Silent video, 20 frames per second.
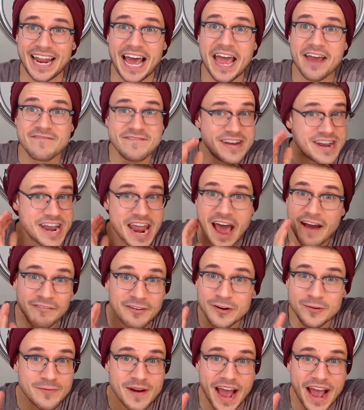And I have
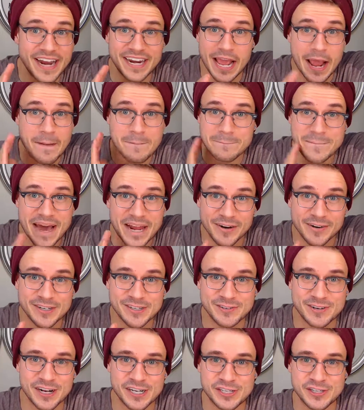never read a better
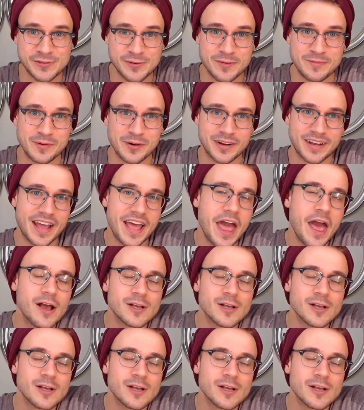introduction to a book.